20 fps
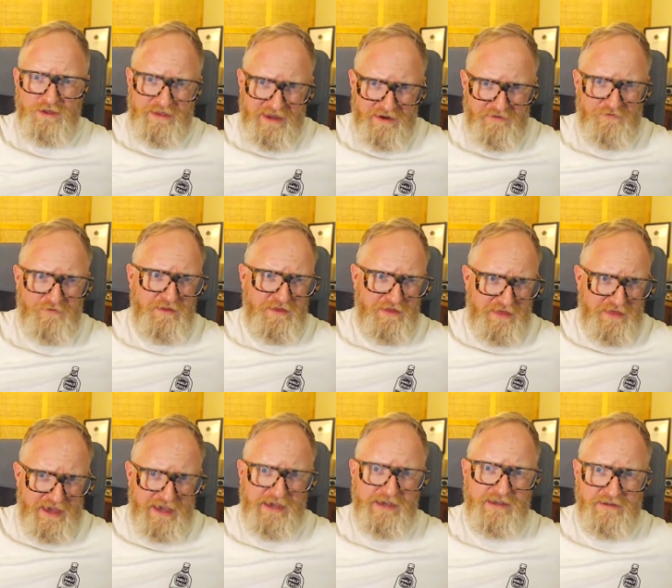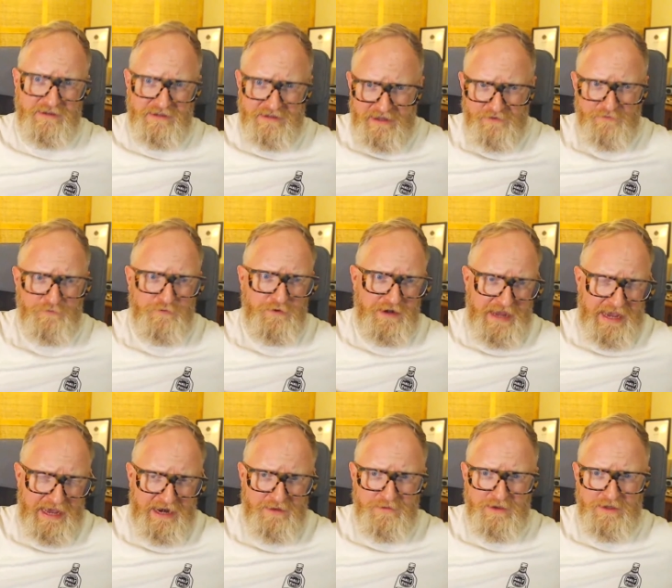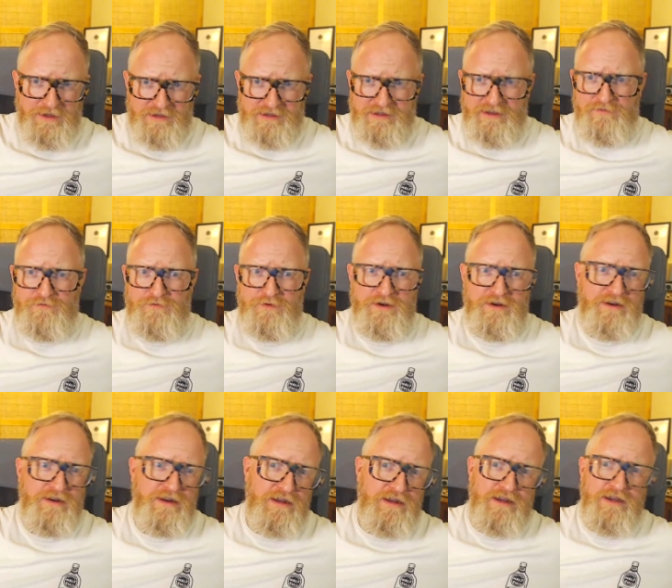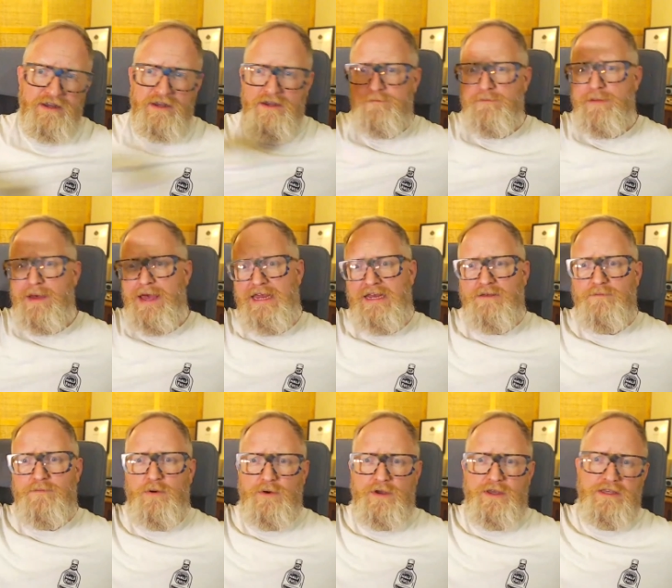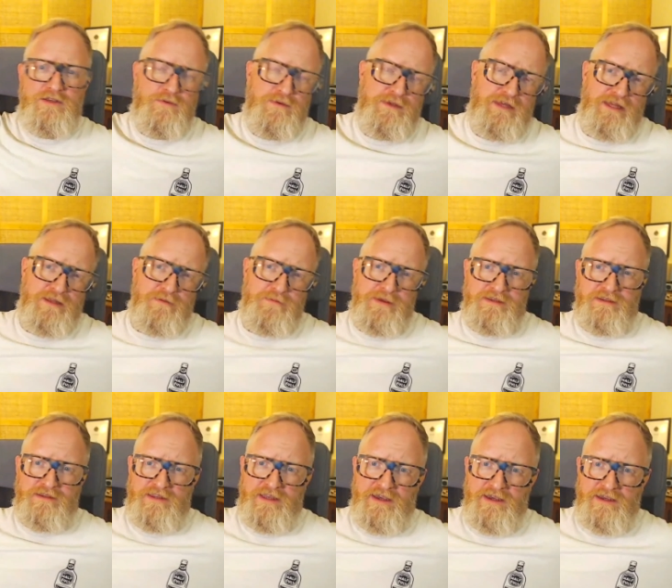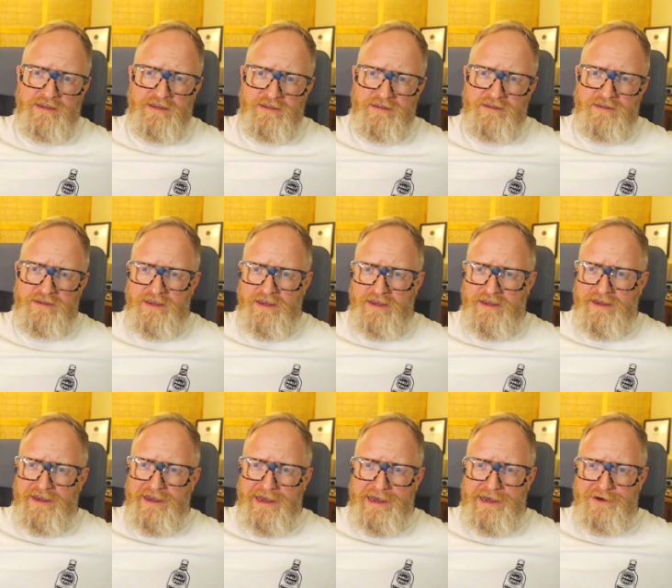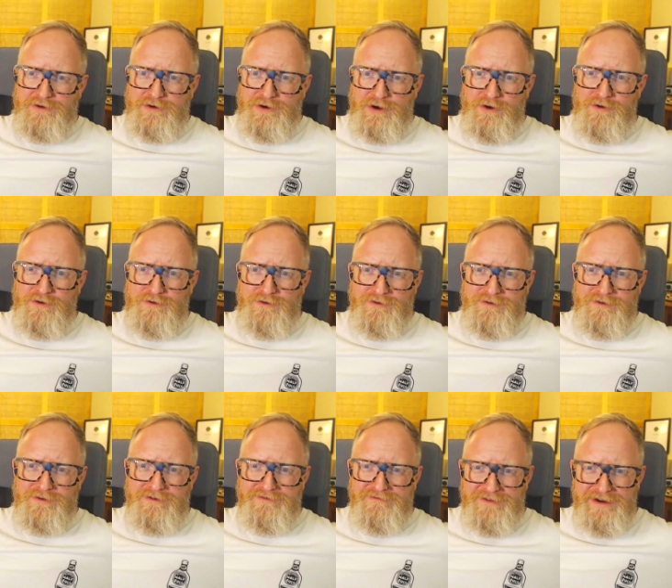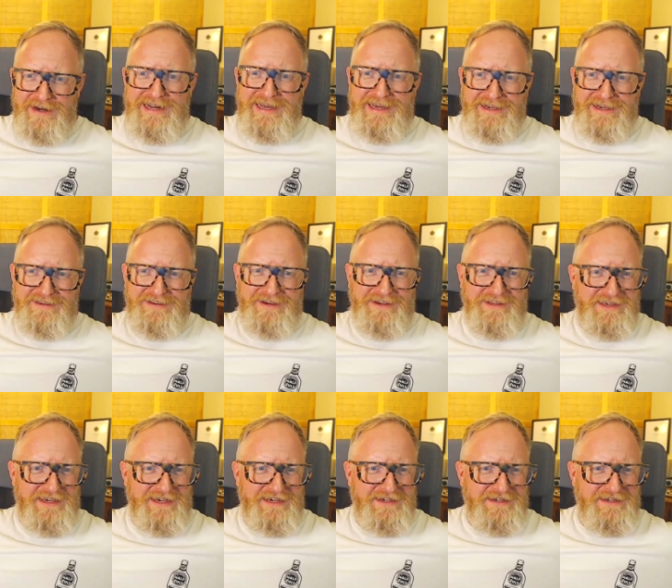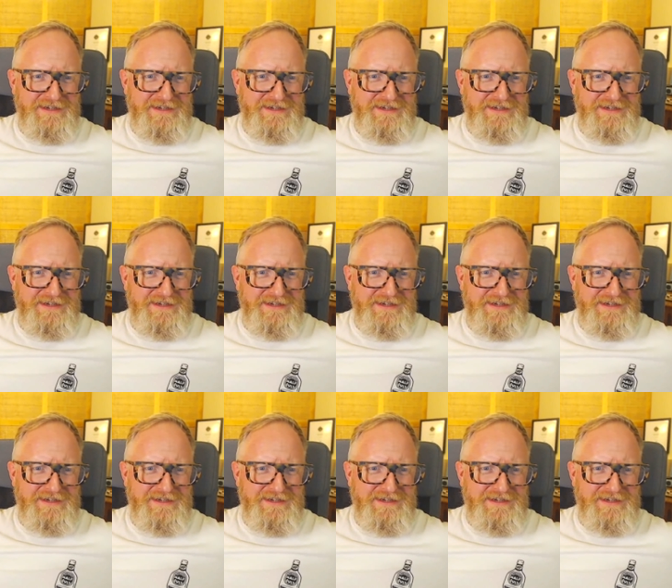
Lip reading: different things, different elements, different pain points within the business. How cool. Really exciting.